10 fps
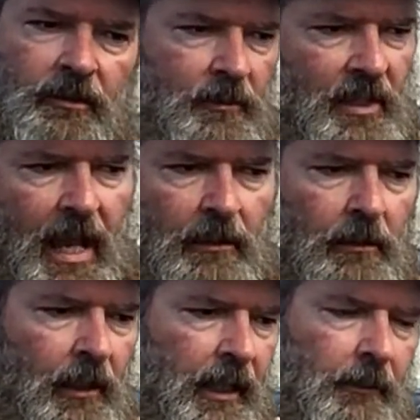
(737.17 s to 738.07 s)
some saddle
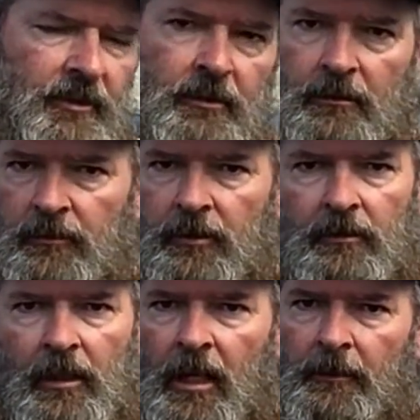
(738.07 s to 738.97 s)
clamps,
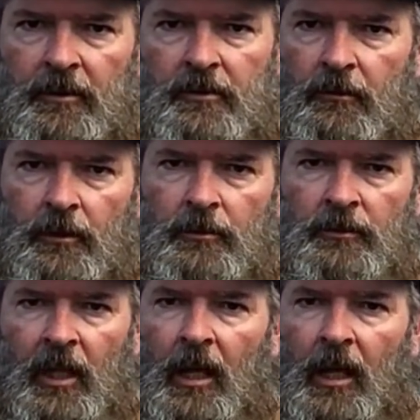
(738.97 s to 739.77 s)
lumber and screws?